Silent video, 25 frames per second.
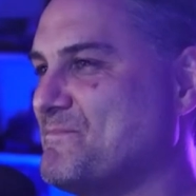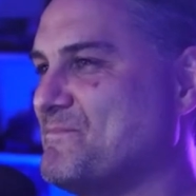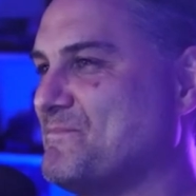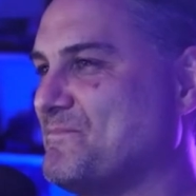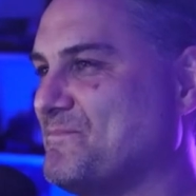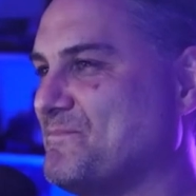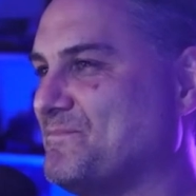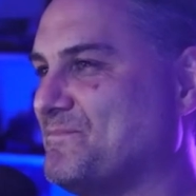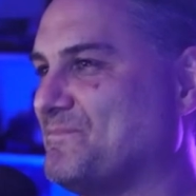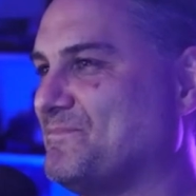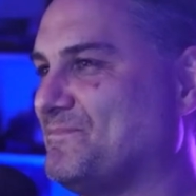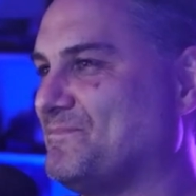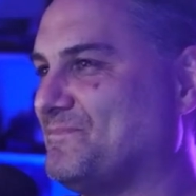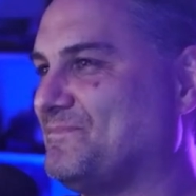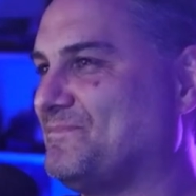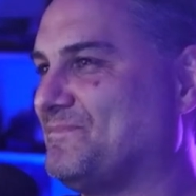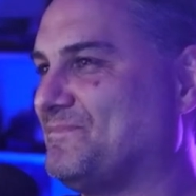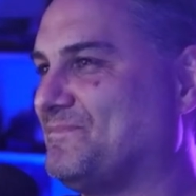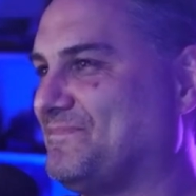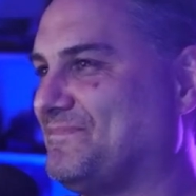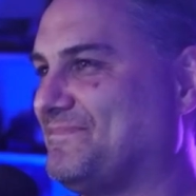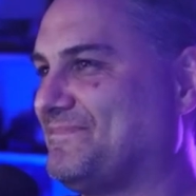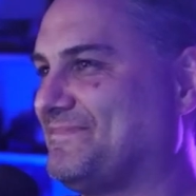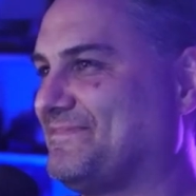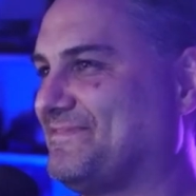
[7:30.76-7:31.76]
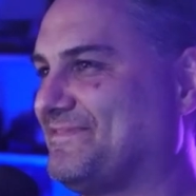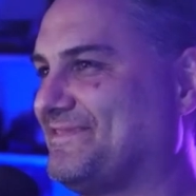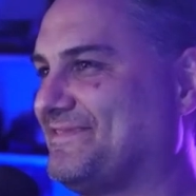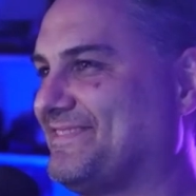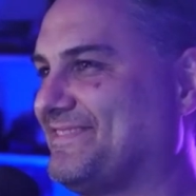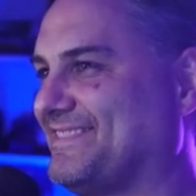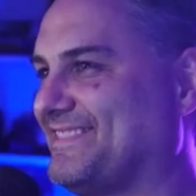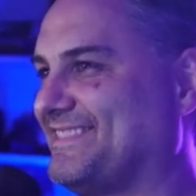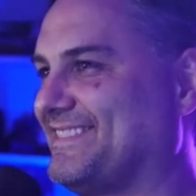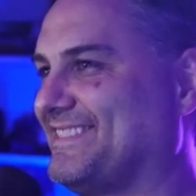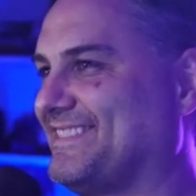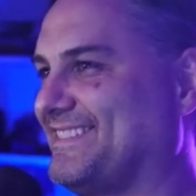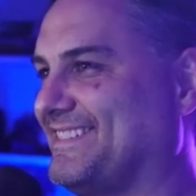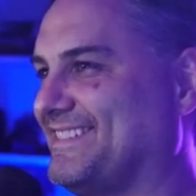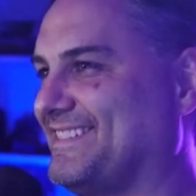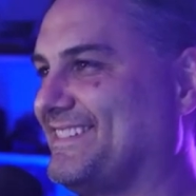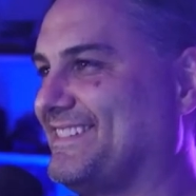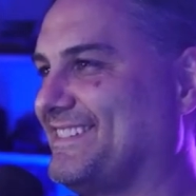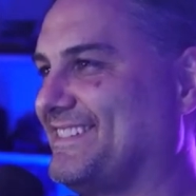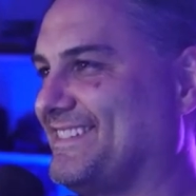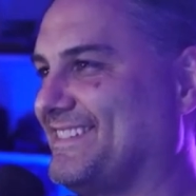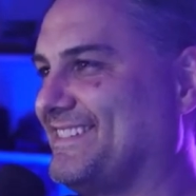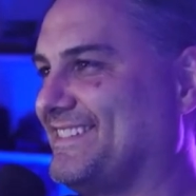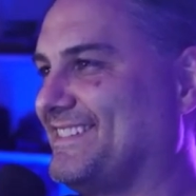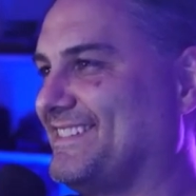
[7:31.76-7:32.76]

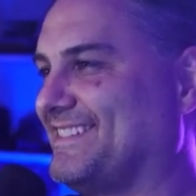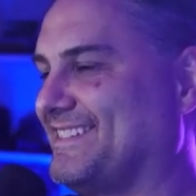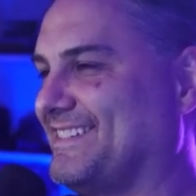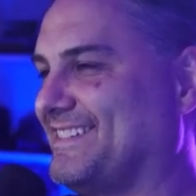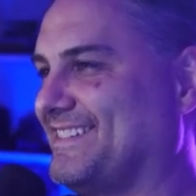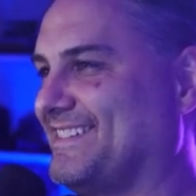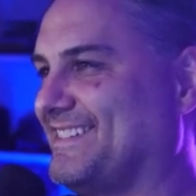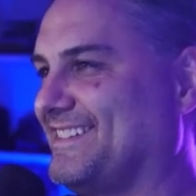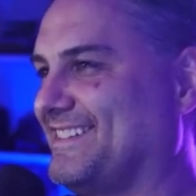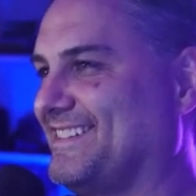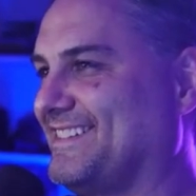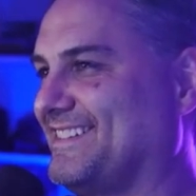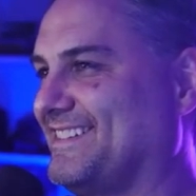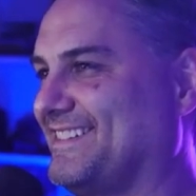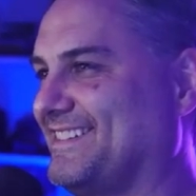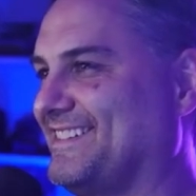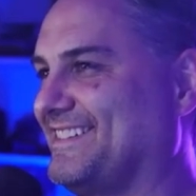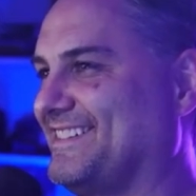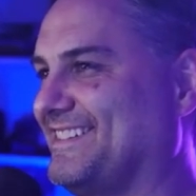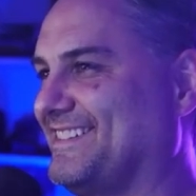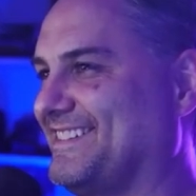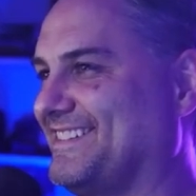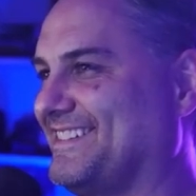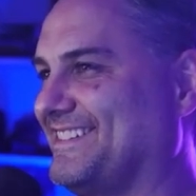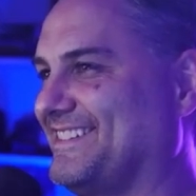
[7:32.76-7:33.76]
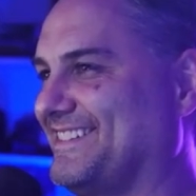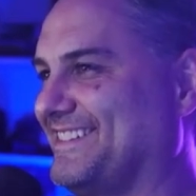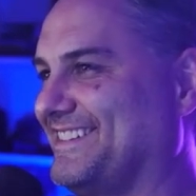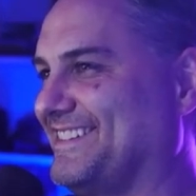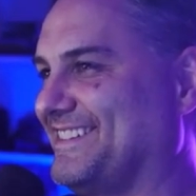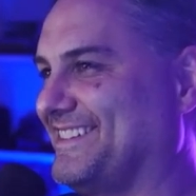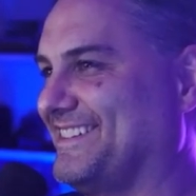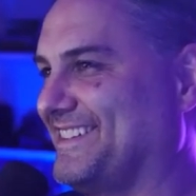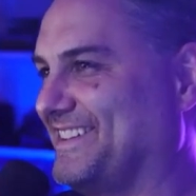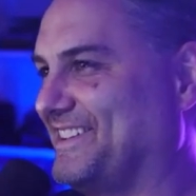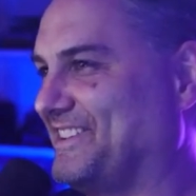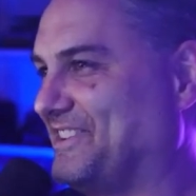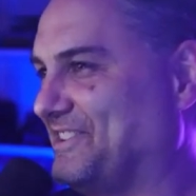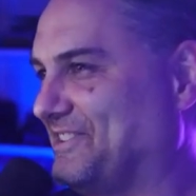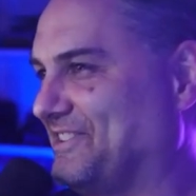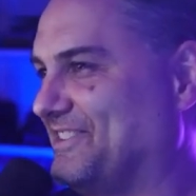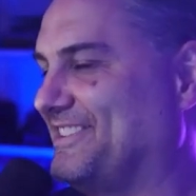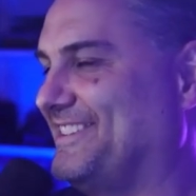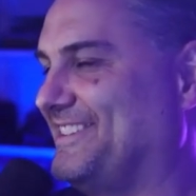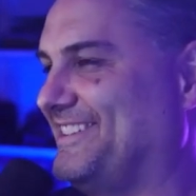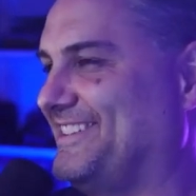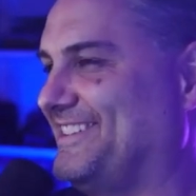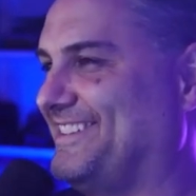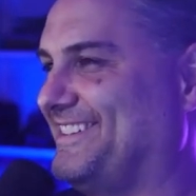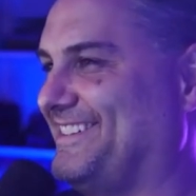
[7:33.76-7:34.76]

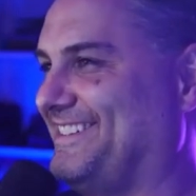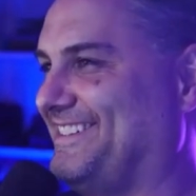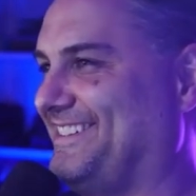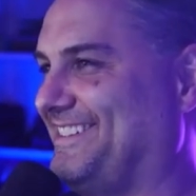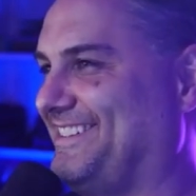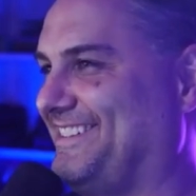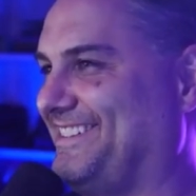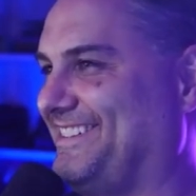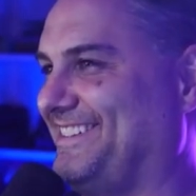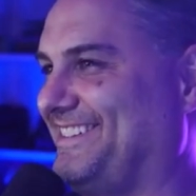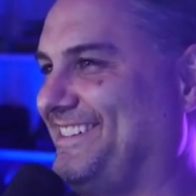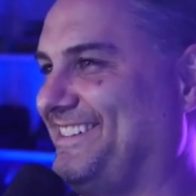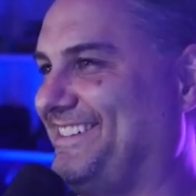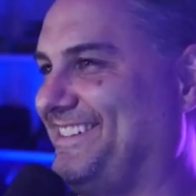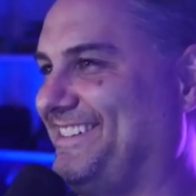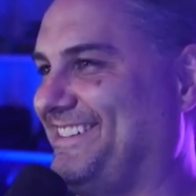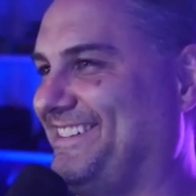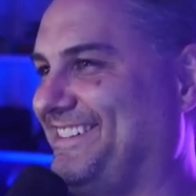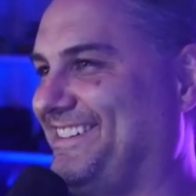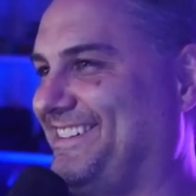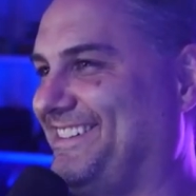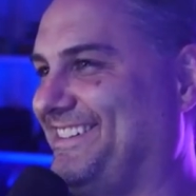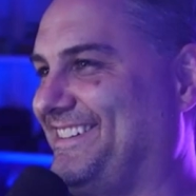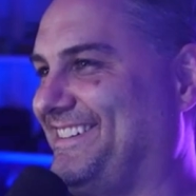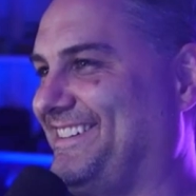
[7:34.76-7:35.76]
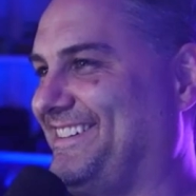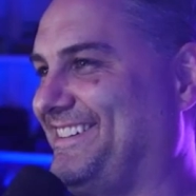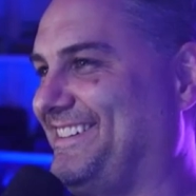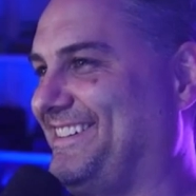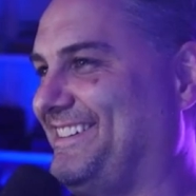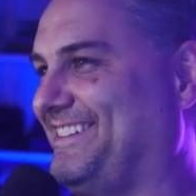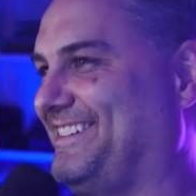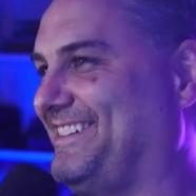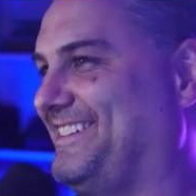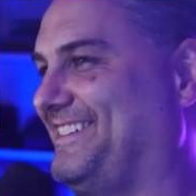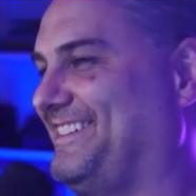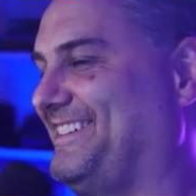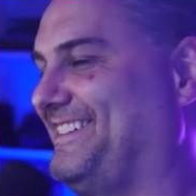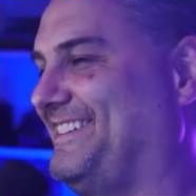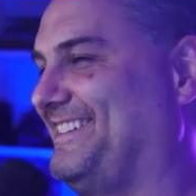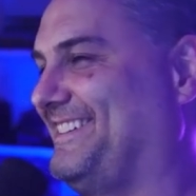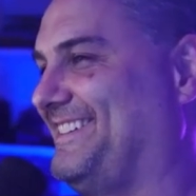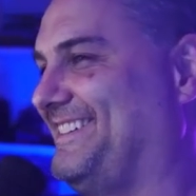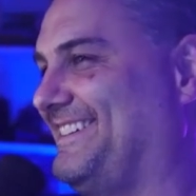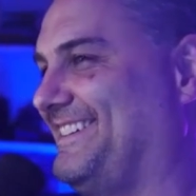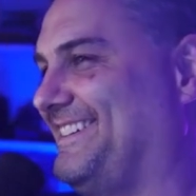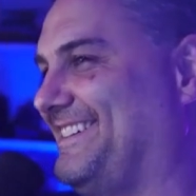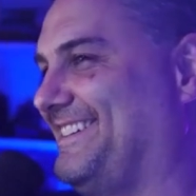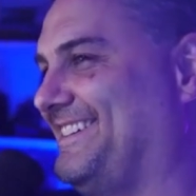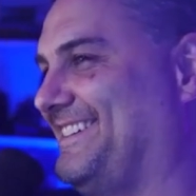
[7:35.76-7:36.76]

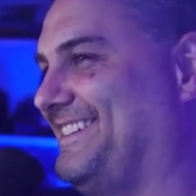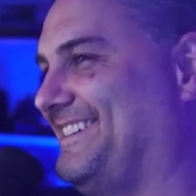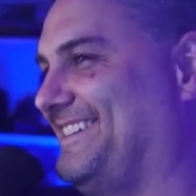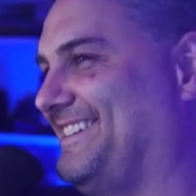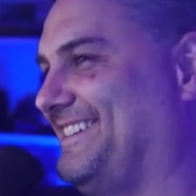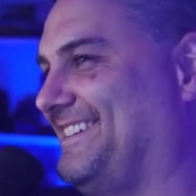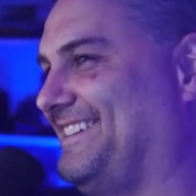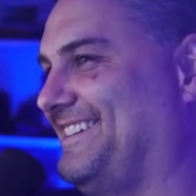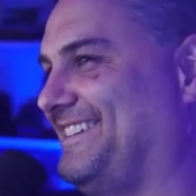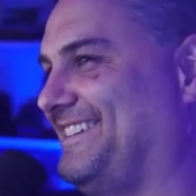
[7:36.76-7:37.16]
The person shown says nothing.